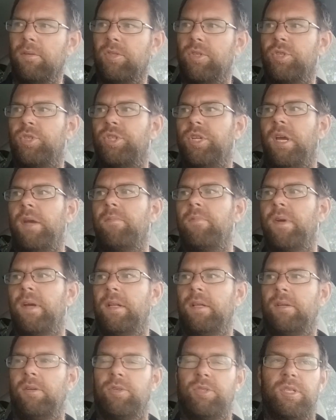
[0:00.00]
shame,
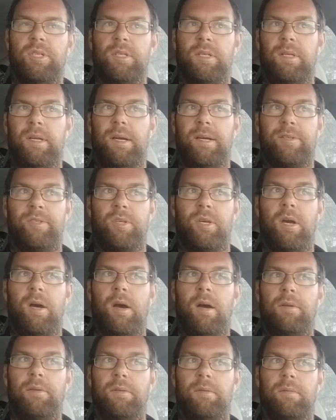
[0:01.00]
really, because it's a nice
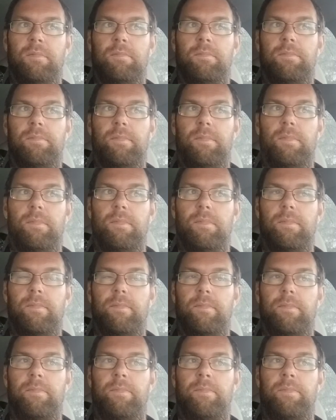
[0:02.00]
garden,
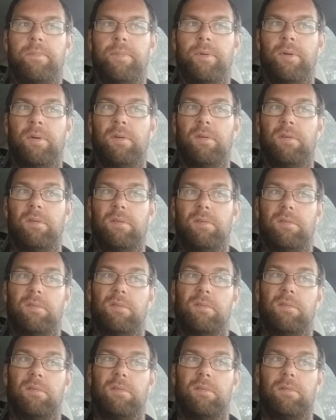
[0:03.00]
but
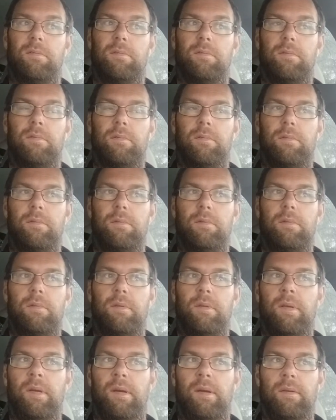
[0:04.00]

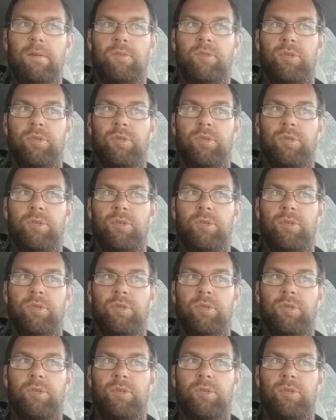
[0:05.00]
I